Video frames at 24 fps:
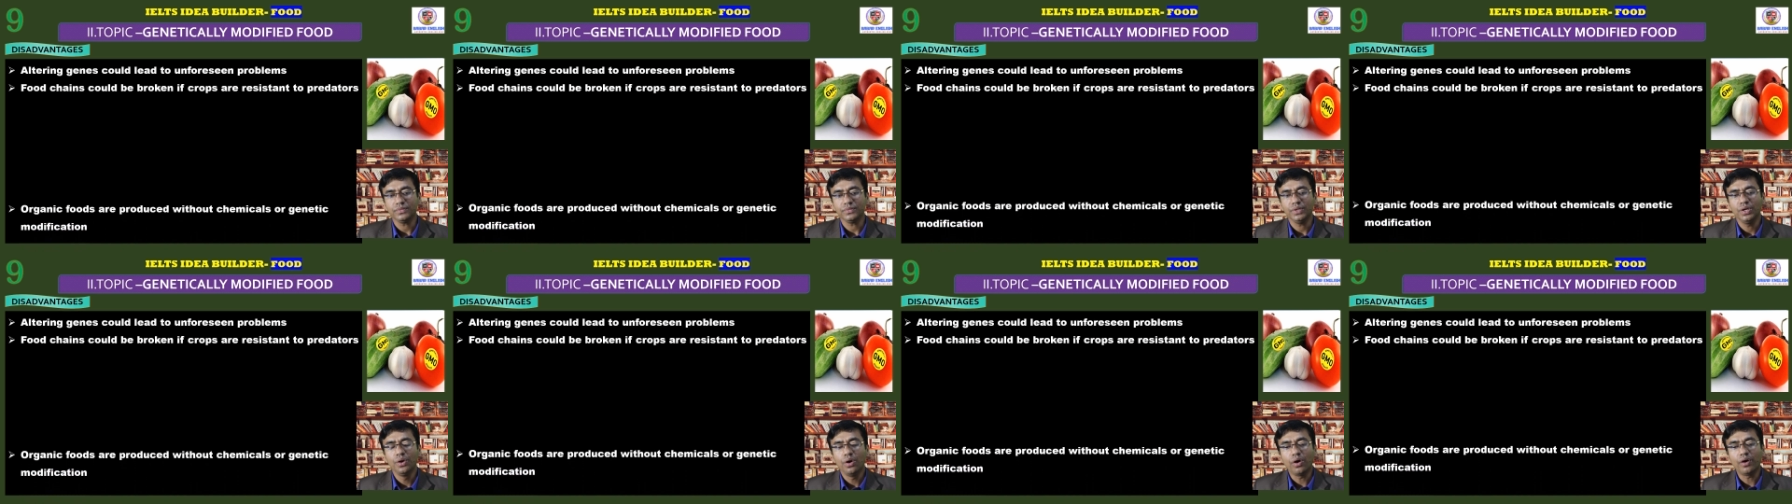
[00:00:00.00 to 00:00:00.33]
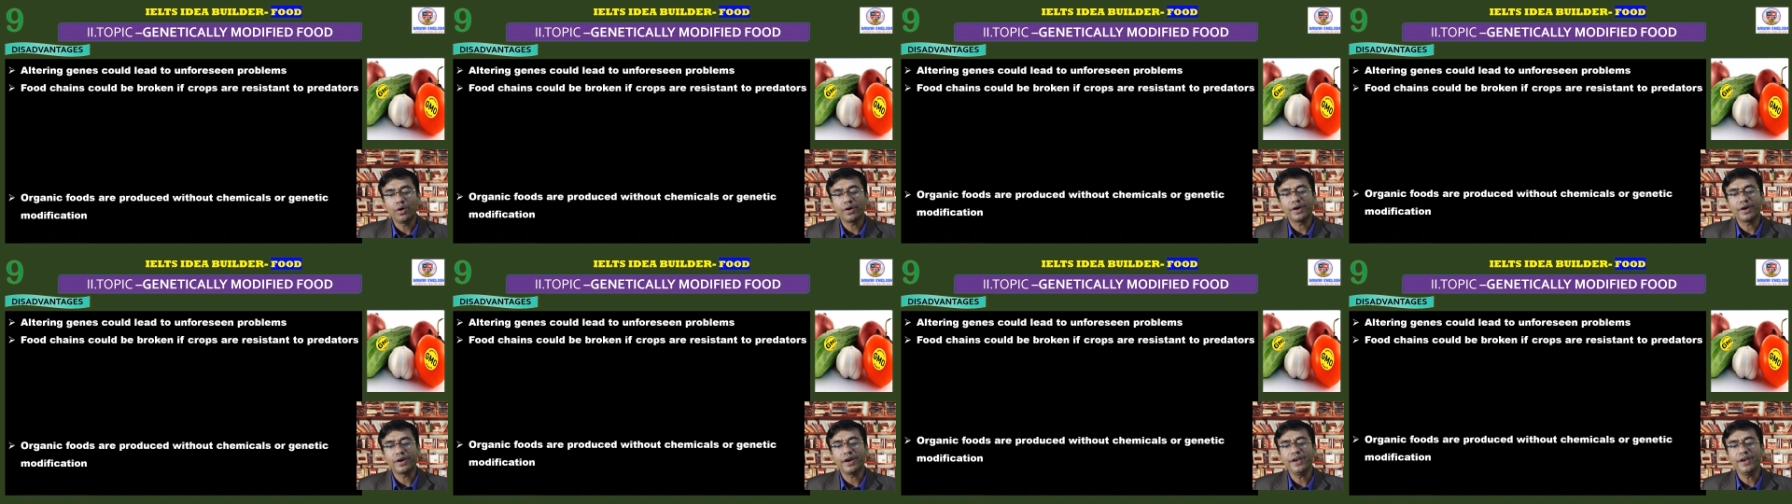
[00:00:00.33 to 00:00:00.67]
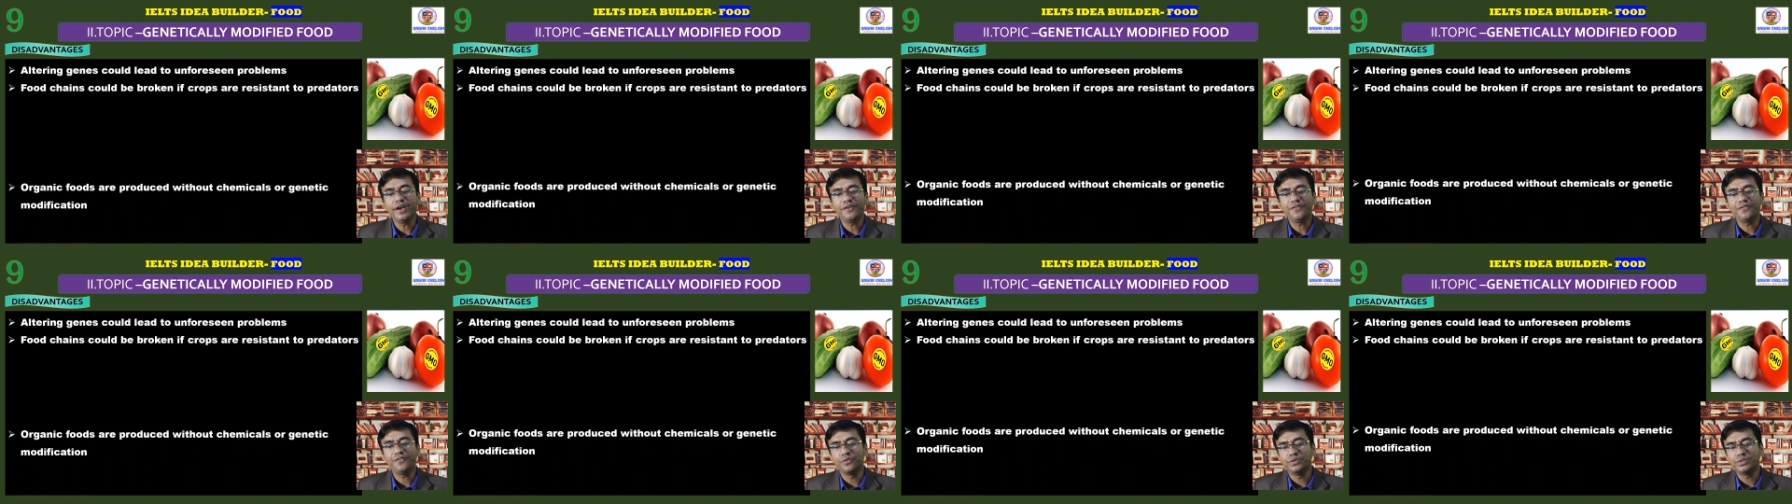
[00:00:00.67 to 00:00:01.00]
Organic
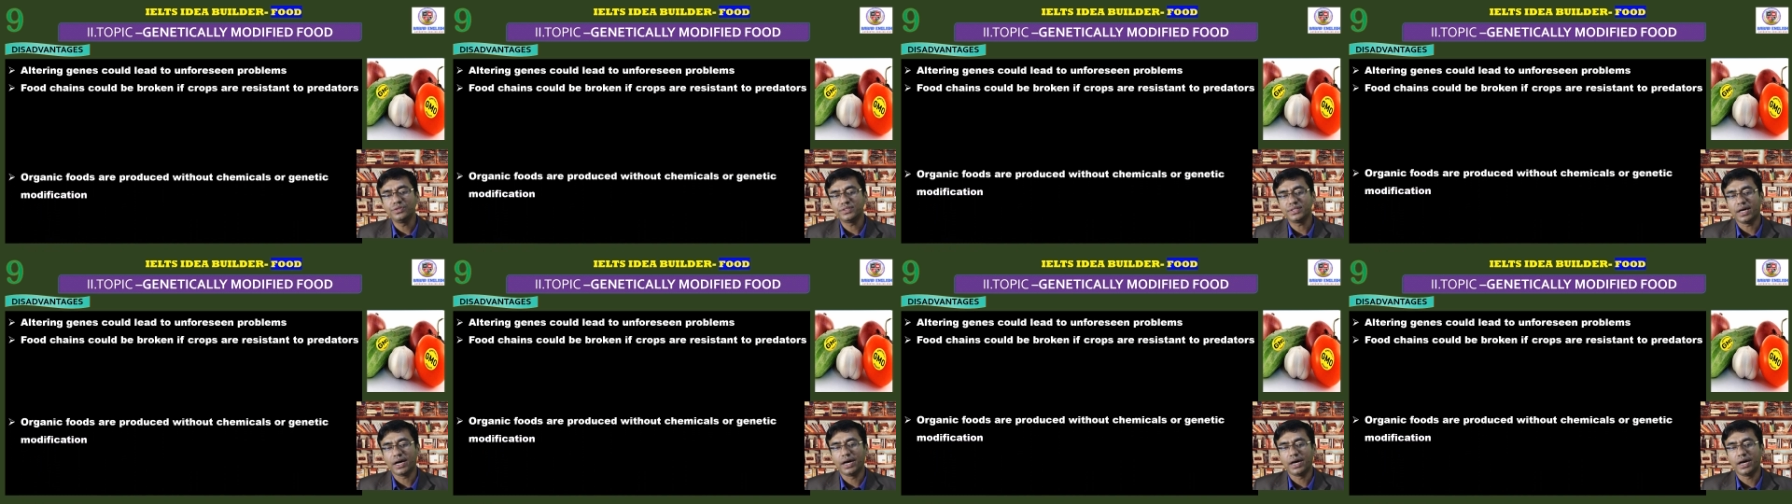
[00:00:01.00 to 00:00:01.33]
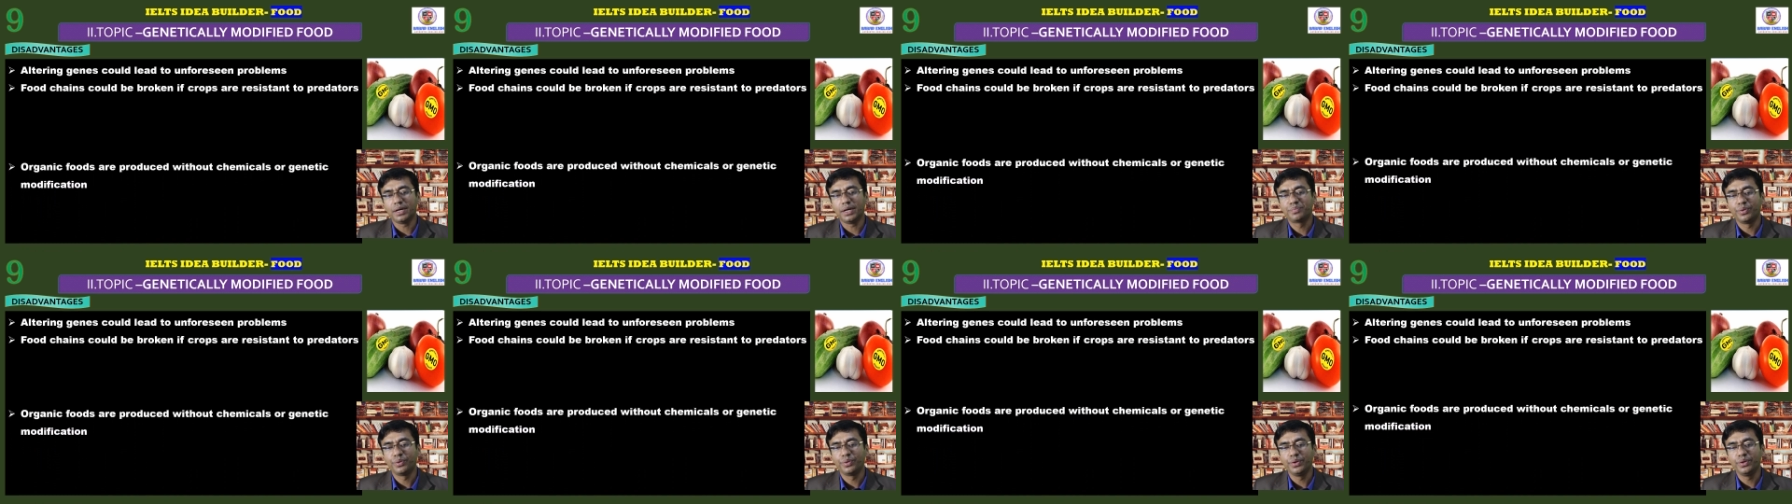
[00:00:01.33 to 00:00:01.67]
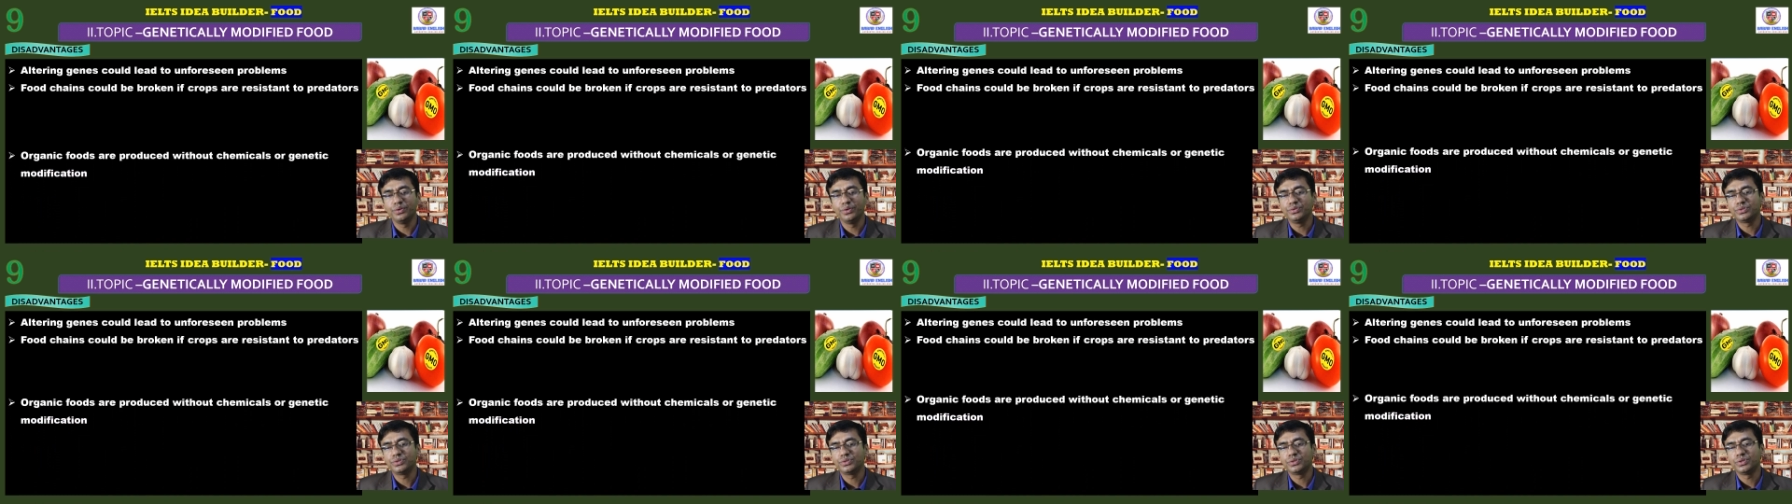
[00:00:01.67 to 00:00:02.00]
foods are
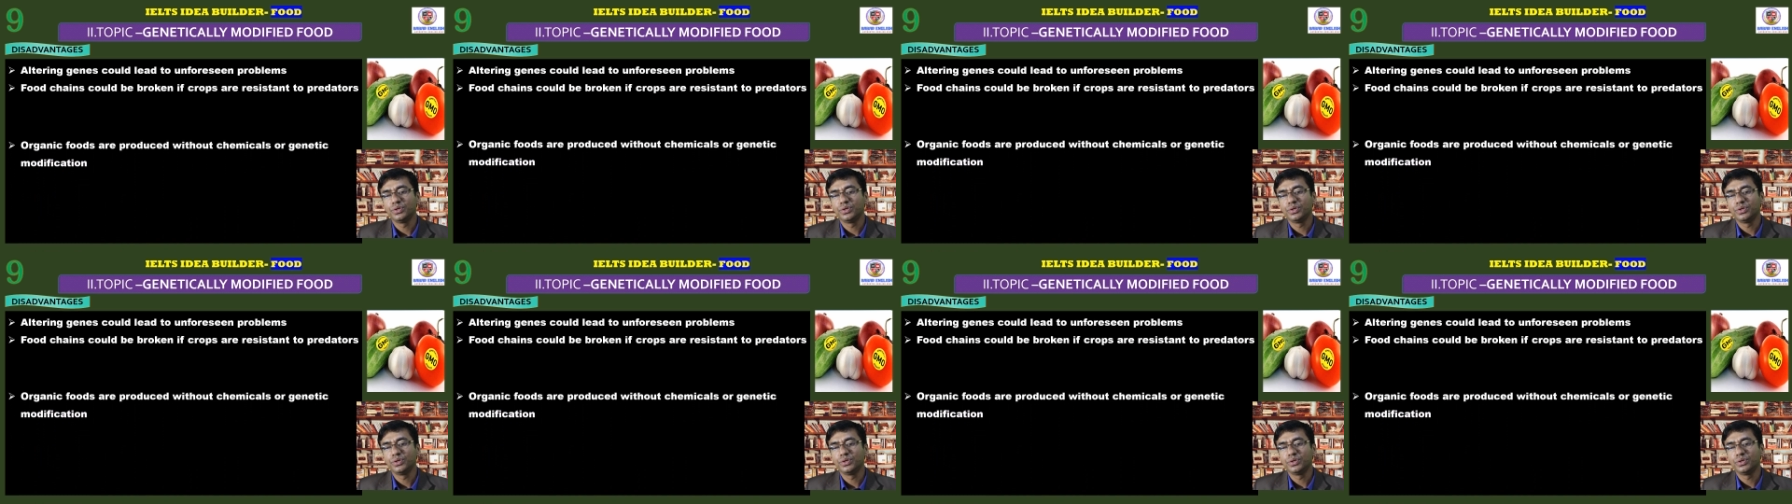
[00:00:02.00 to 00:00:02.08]
produced